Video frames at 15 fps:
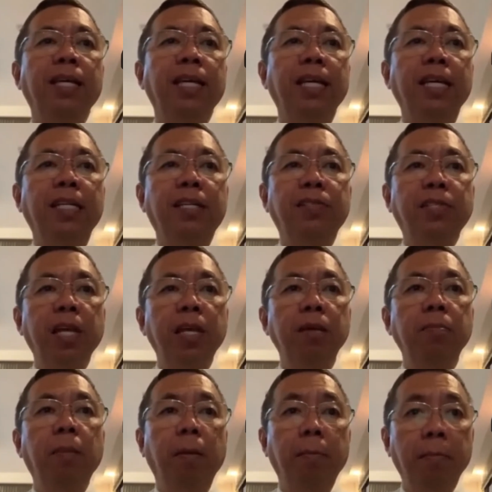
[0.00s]
In the
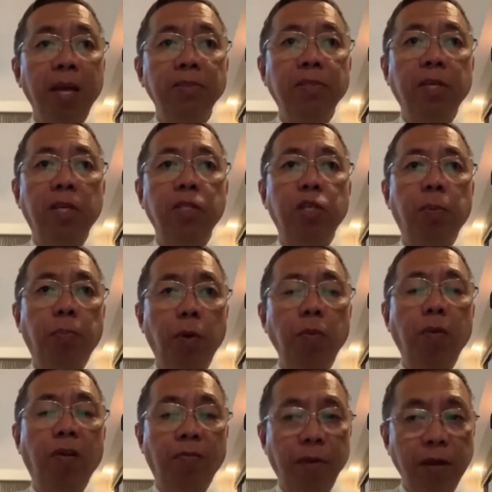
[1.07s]
same message,
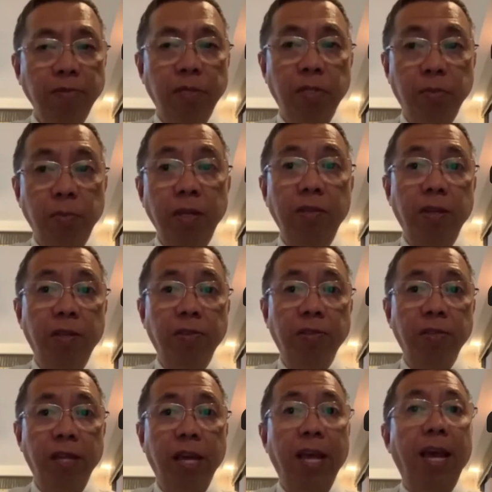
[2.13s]
Pope Francis bids
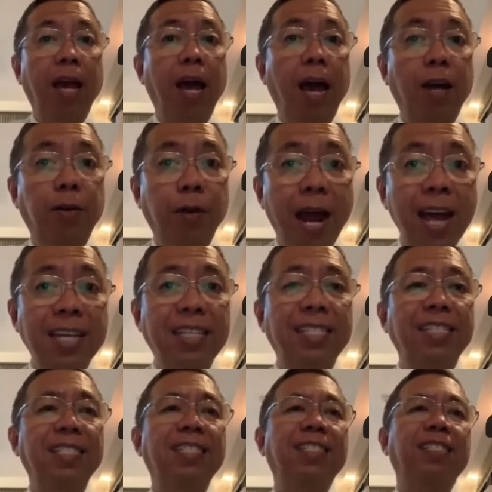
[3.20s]
us,
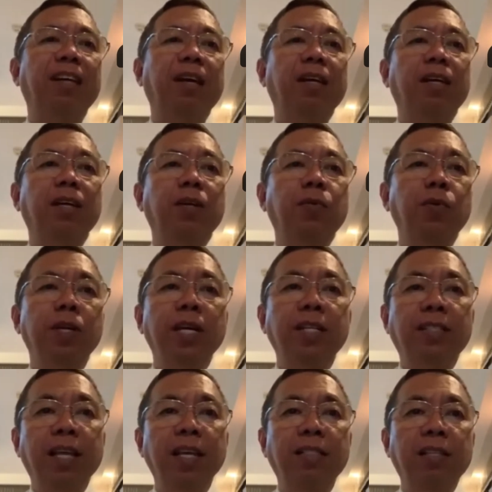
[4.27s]
arise. We can
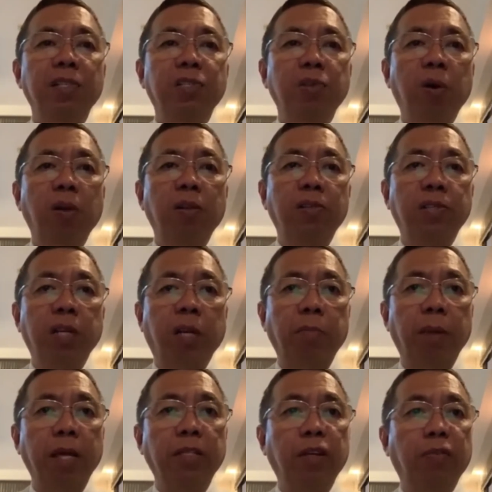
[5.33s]
take this call as a
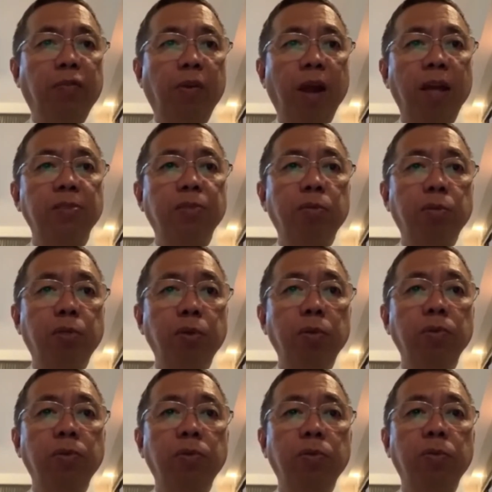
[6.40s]
reminder for us to
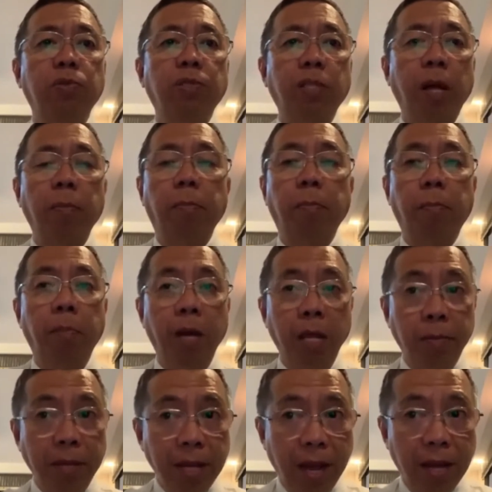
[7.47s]
choose to stop
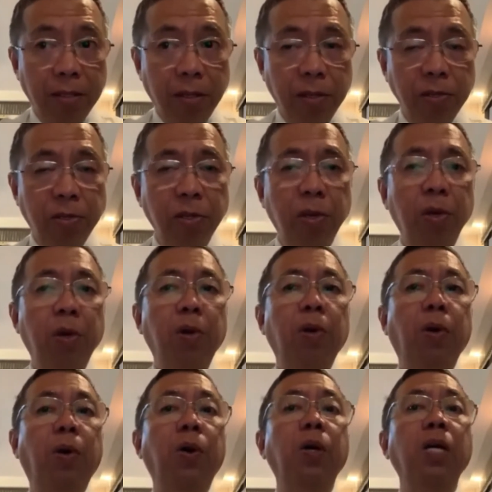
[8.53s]
blaming others
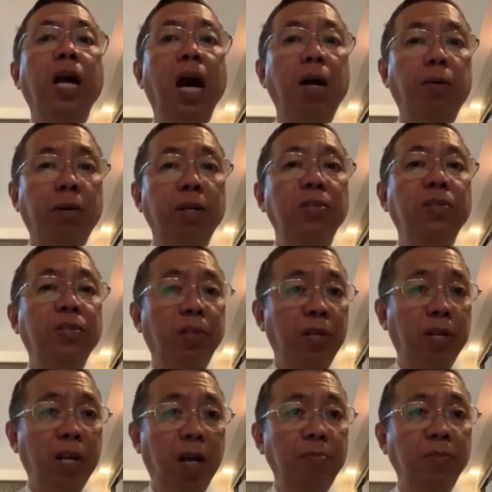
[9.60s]
or our
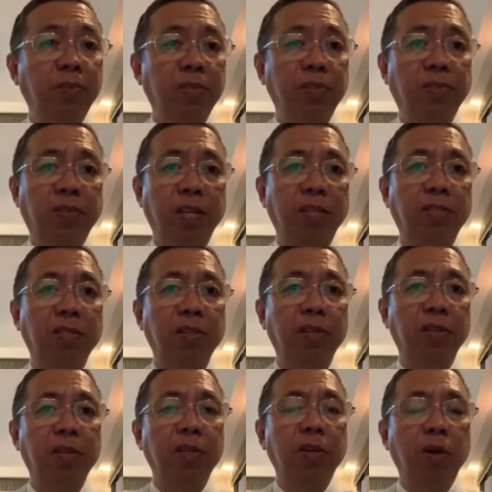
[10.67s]
circumstances.
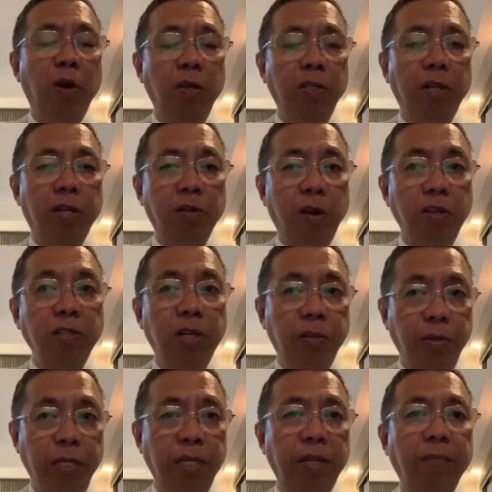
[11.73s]
On the
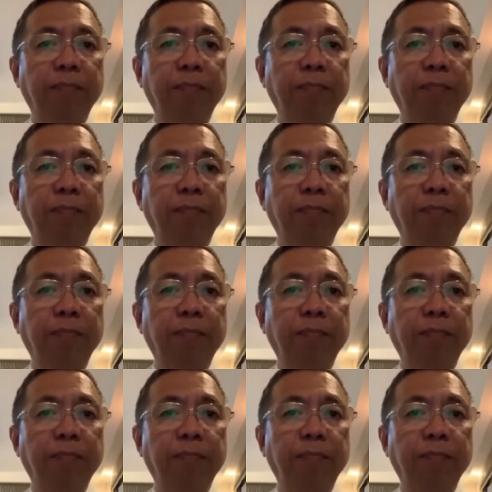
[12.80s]
contrary,